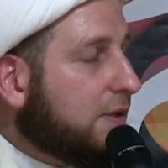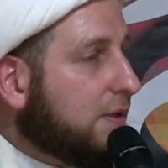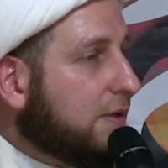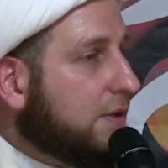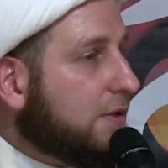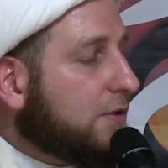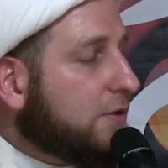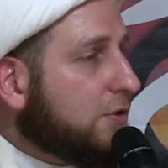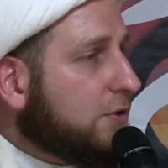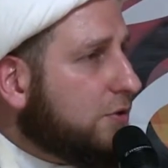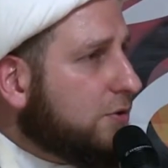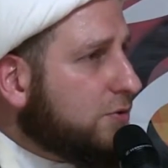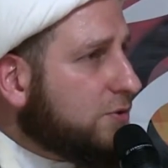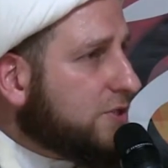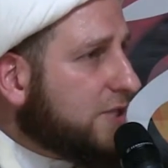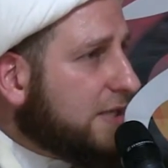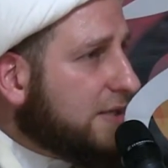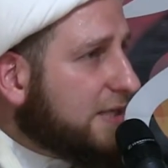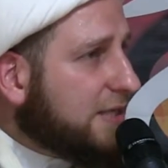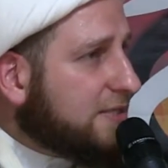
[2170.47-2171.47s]
You
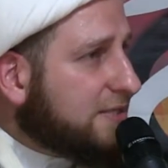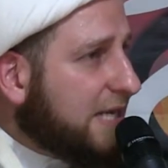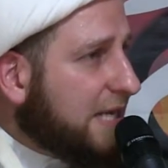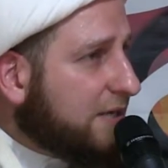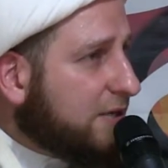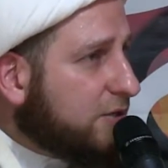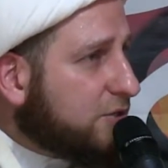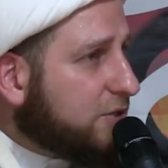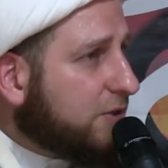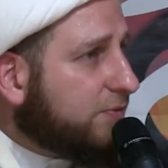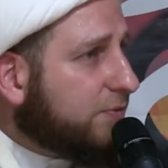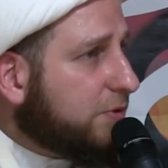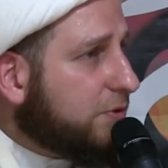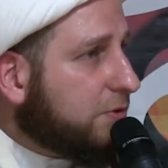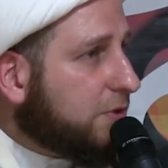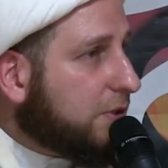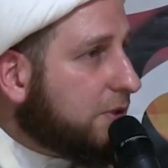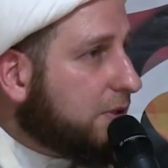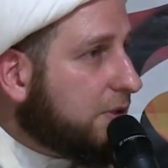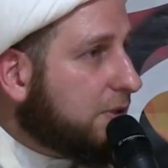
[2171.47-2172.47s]
set the standards of
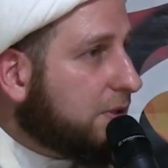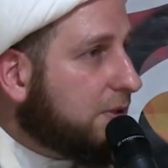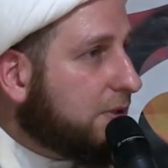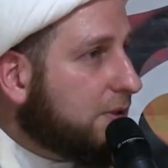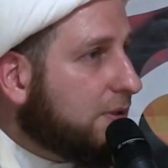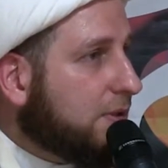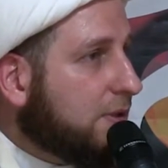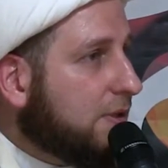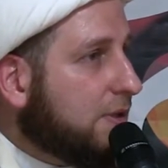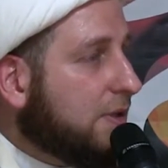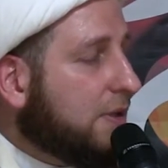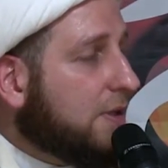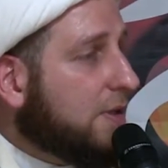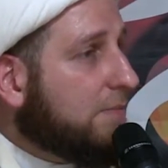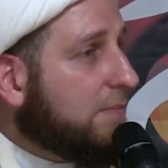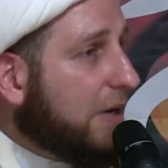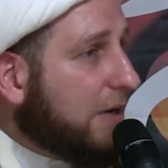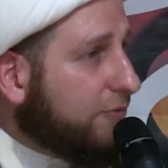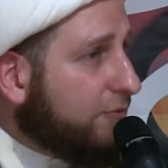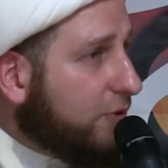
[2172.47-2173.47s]
beauty
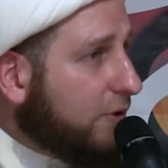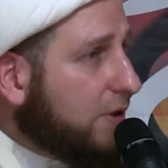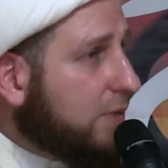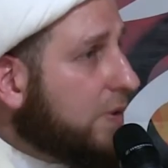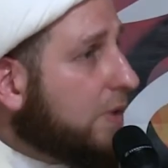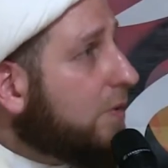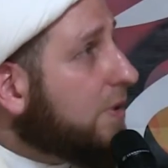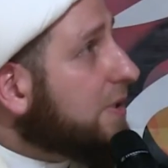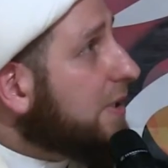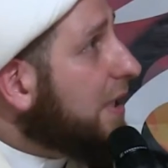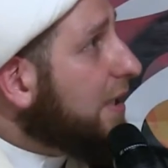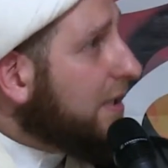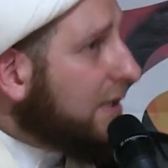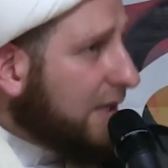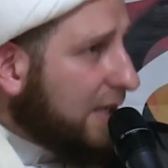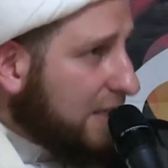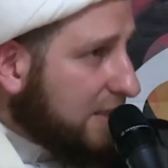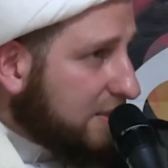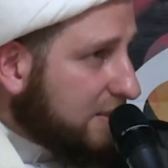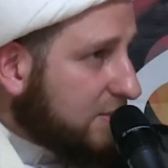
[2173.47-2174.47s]
by following what
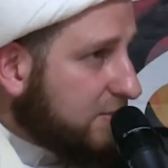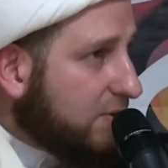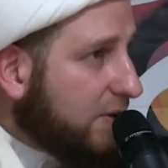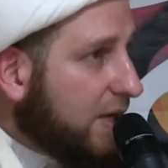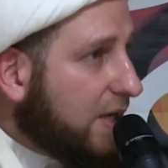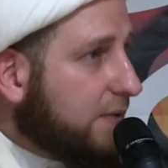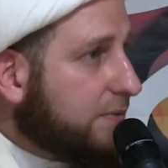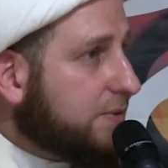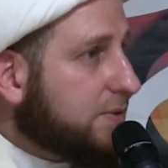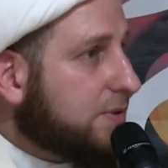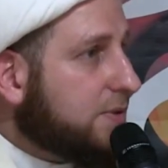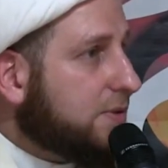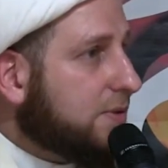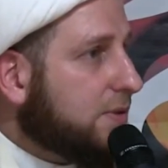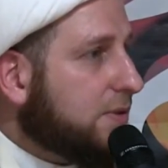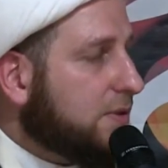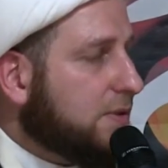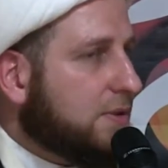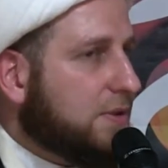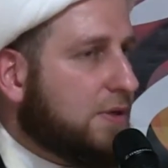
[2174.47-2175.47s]
Allah describes.
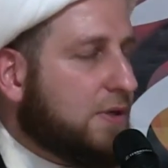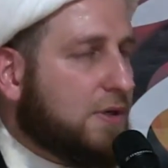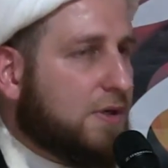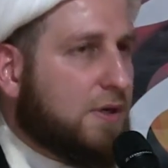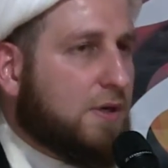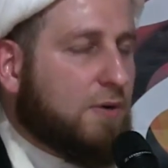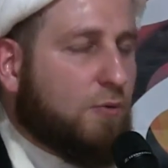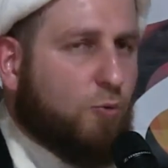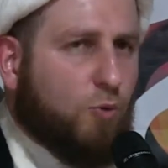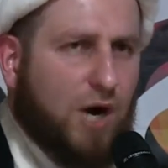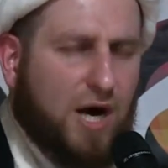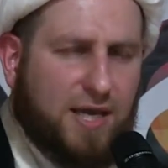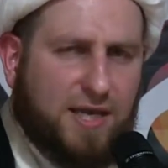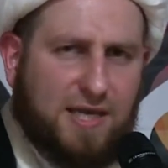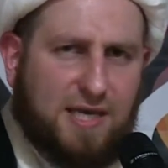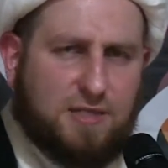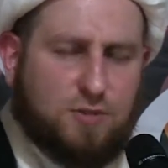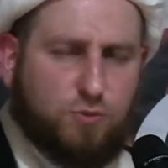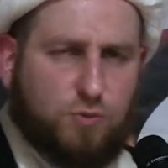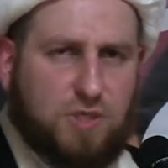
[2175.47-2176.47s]
Why
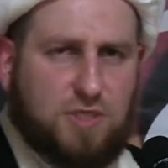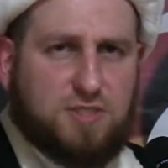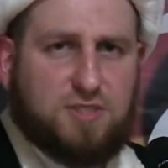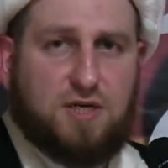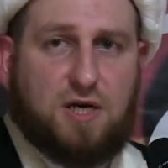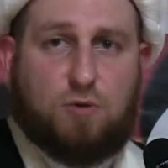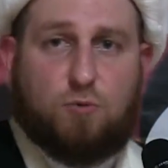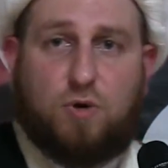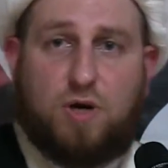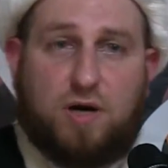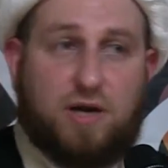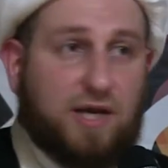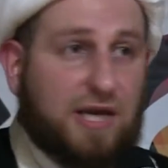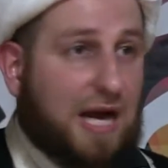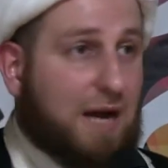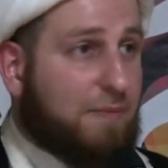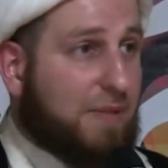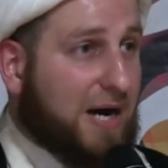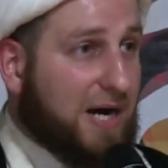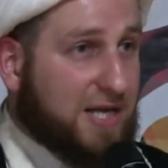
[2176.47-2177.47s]
can't we start wearing
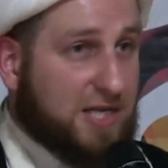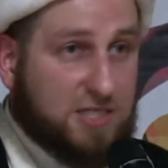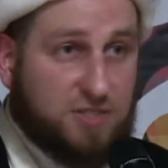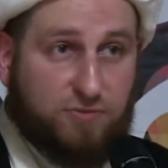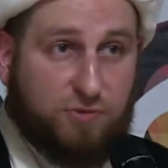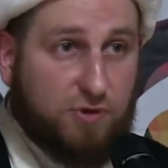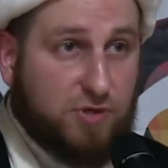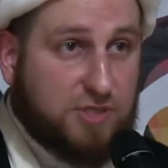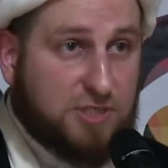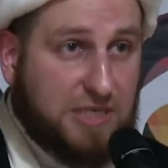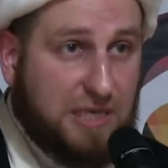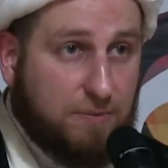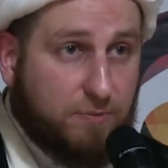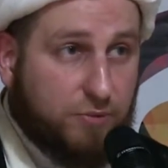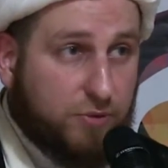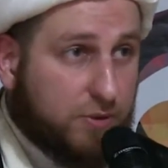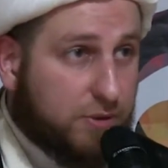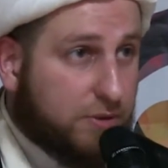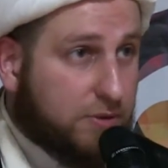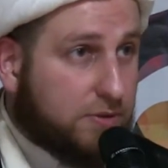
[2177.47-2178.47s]
abayas, for
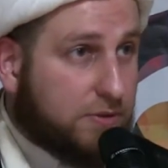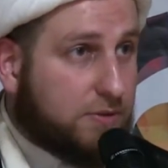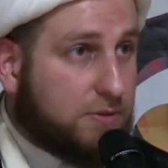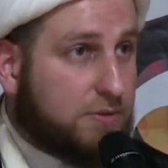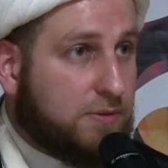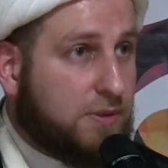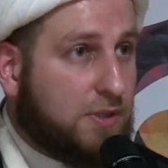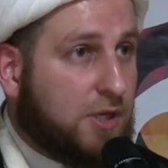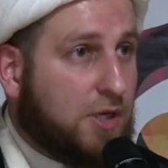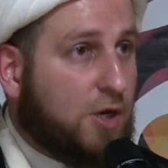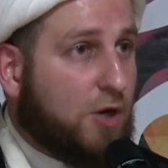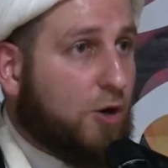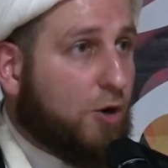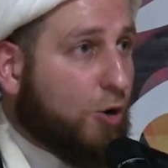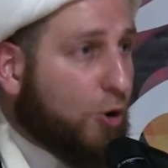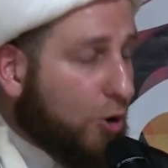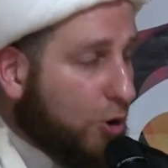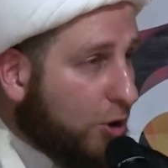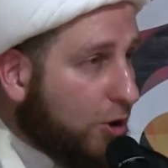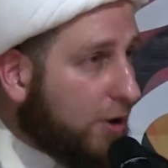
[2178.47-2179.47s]
example?
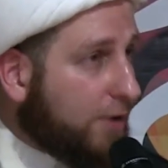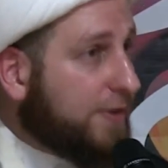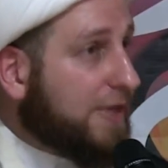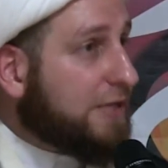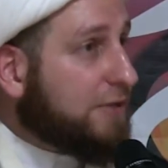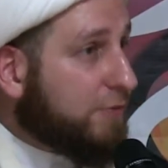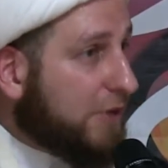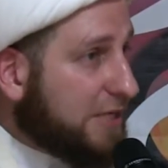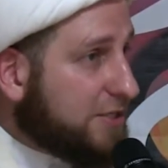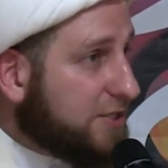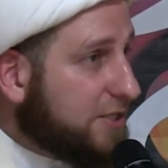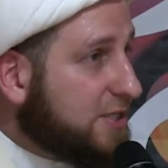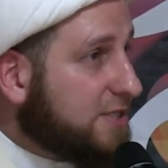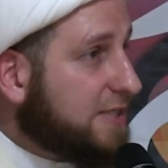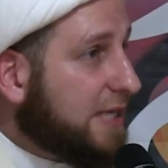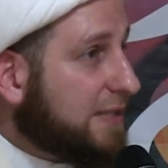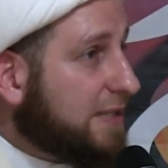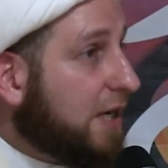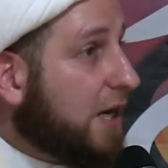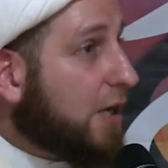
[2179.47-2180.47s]
Or the dresses
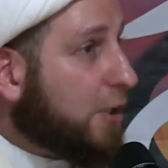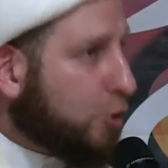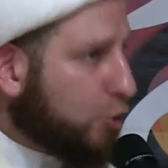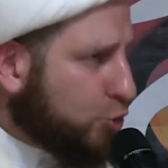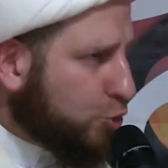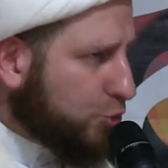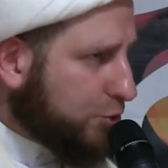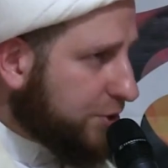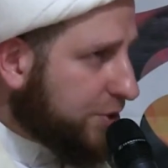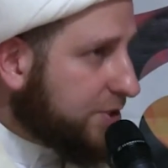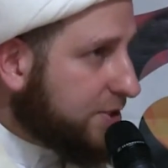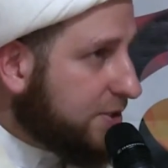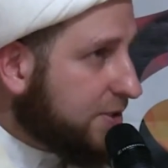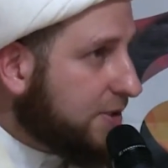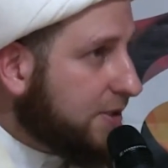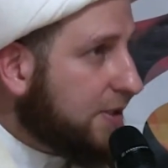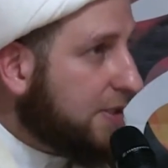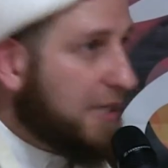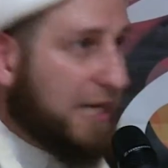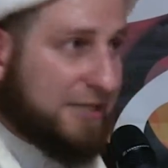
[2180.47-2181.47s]
that are loose,
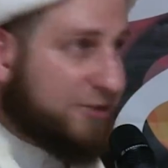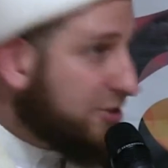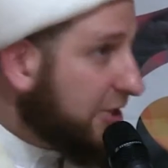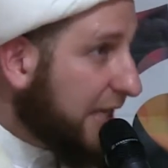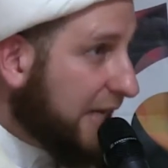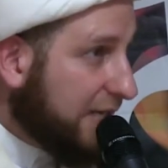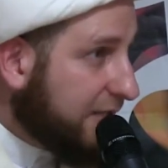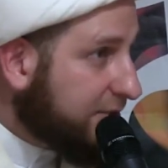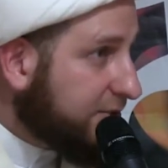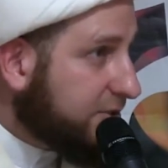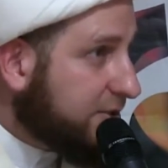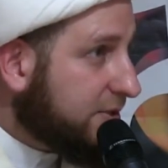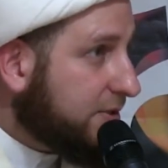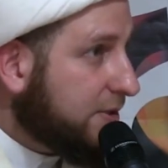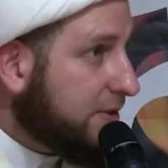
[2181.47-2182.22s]
not tight.